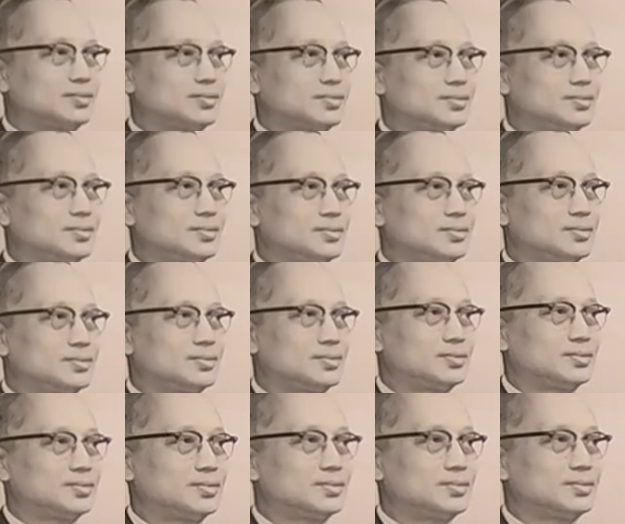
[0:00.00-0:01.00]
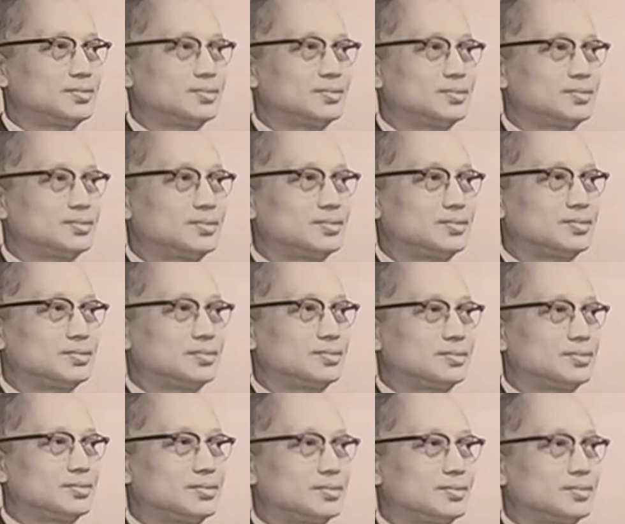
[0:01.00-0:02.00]

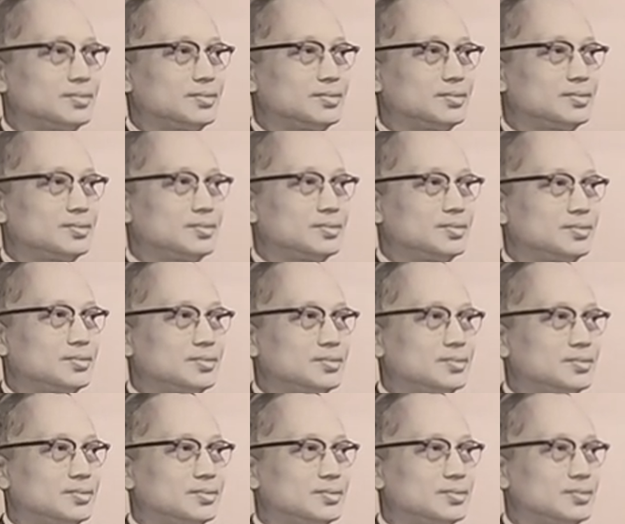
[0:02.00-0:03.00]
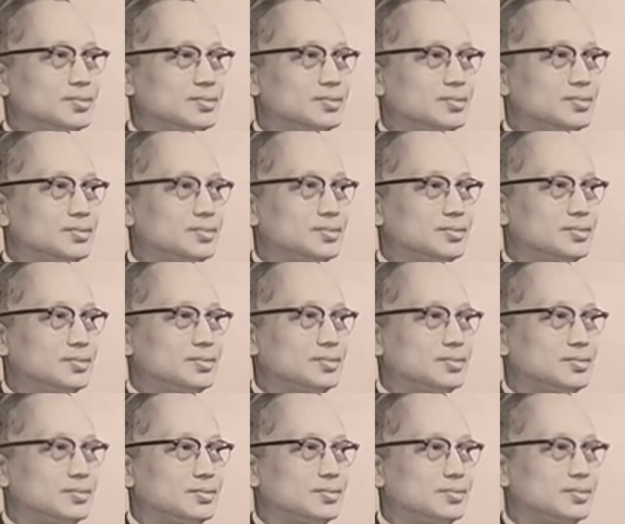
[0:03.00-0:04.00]

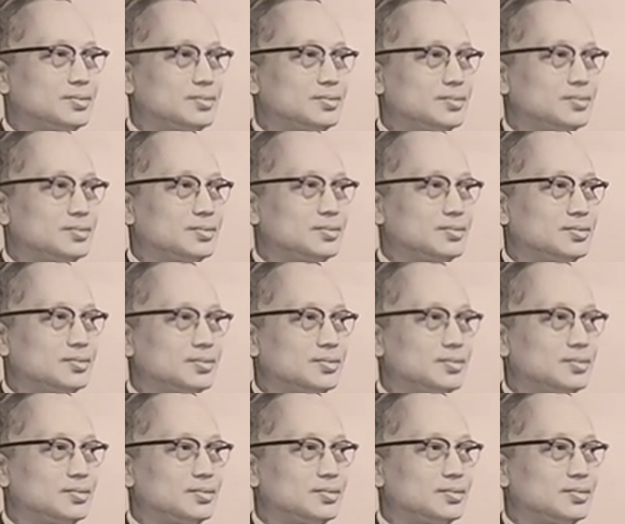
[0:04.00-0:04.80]
(no one is talking)